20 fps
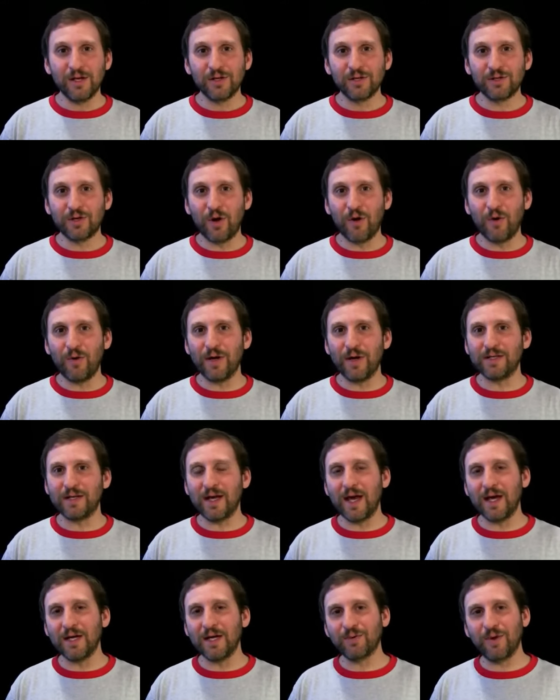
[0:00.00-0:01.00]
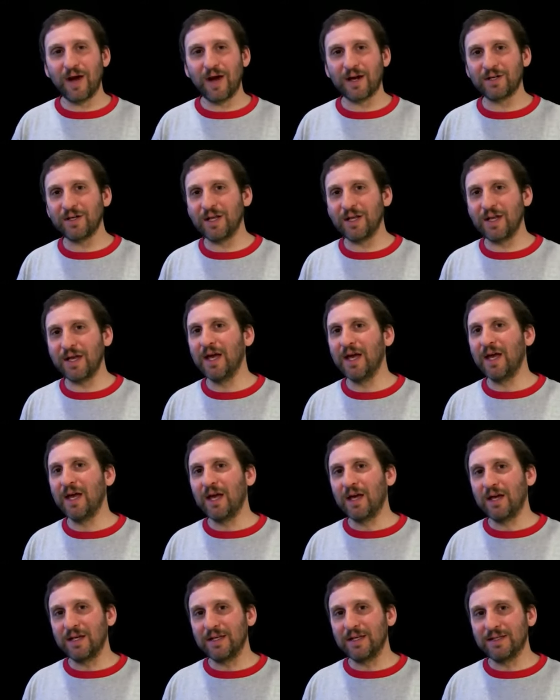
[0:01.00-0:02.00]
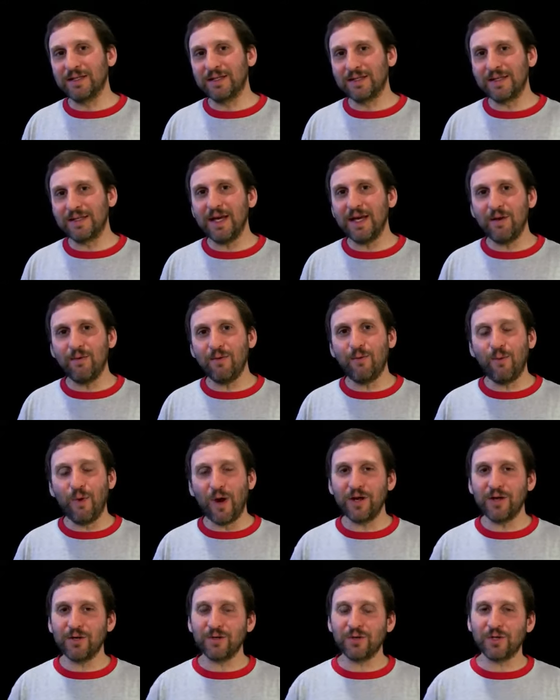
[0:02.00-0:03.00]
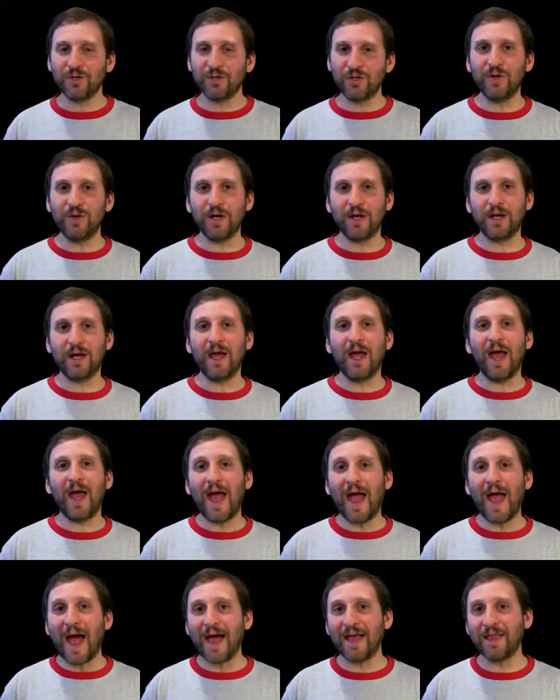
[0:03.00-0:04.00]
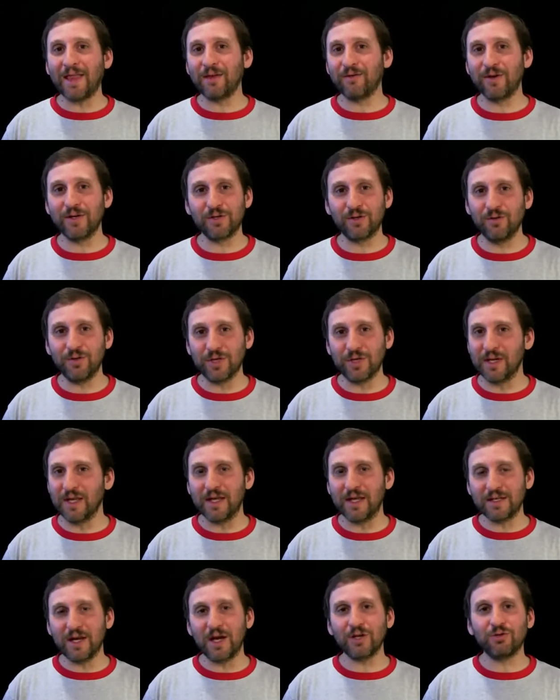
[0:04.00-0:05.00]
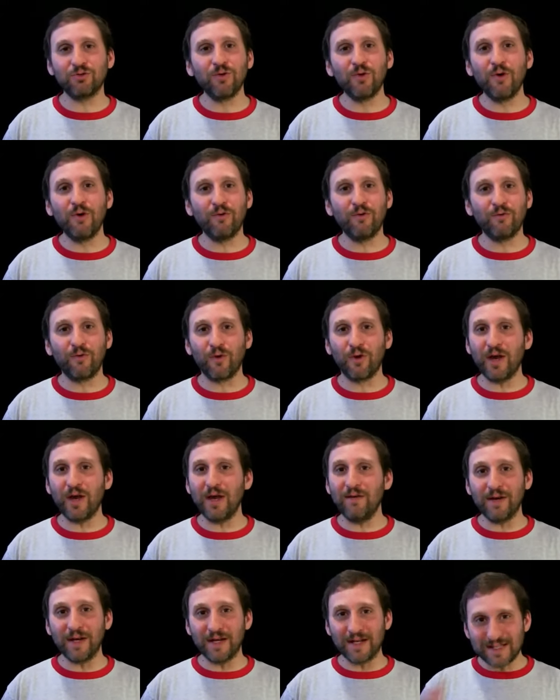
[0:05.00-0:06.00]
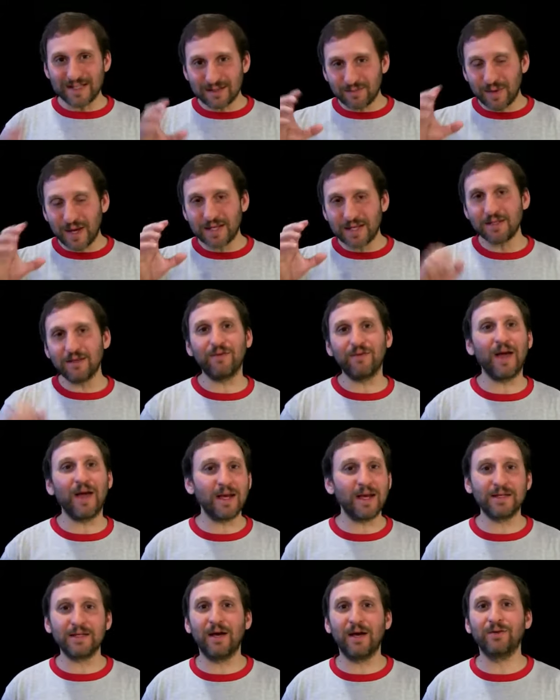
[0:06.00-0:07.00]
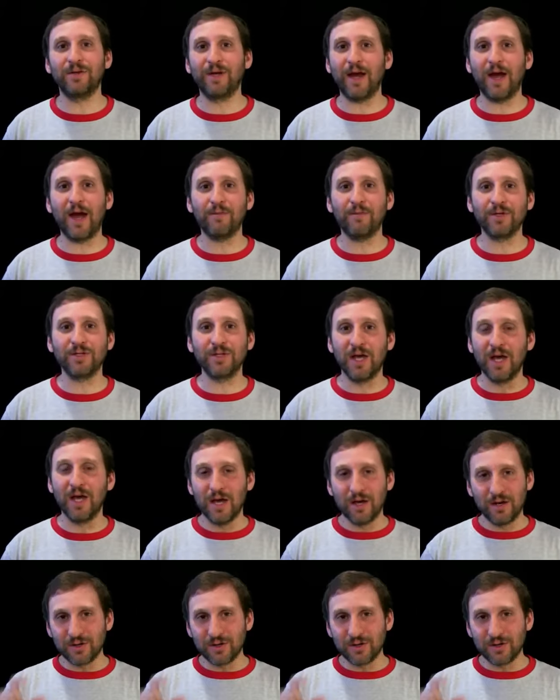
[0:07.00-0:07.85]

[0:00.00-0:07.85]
So it's a case where you actually can see what you're shooting at the resolution. That's not true for even expensive handheld cameras.